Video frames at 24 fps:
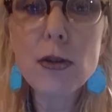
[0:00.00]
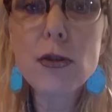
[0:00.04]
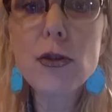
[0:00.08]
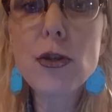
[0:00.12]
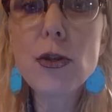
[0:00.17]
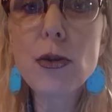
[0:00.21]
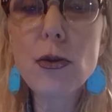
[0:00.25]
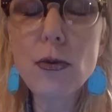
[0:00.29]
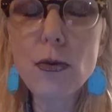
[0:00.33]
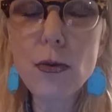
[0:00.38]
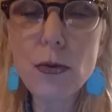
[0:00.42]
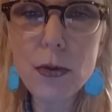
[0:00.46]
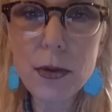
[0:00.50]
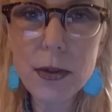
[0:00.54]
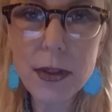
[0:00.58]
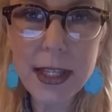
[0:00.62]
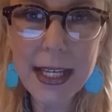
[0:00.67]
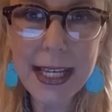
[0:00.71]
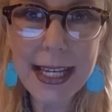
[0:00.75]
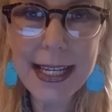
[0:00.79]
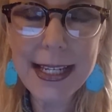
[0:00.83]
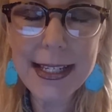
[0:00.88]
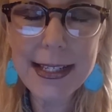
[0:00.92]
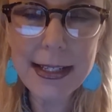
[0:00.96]
to
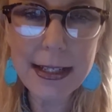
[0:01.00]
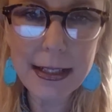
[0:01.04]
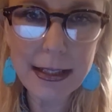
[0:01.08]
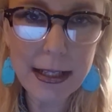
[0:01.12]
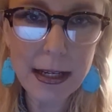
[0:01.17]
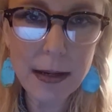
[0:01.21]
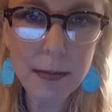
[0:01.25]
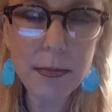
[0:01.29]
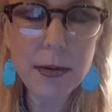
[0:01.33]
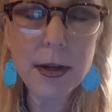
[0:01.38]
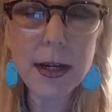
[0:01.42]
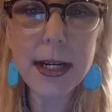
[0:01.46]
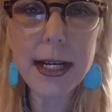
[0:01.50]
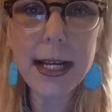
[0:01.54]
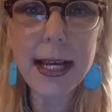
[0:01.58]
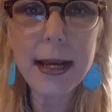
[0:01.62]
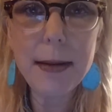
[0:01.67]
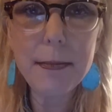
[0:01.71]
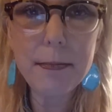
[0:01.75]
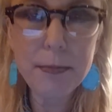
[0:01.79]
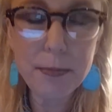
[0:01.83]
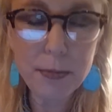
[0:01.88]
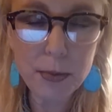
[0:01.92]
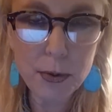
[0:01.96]
the deliberate
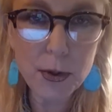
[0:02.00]
and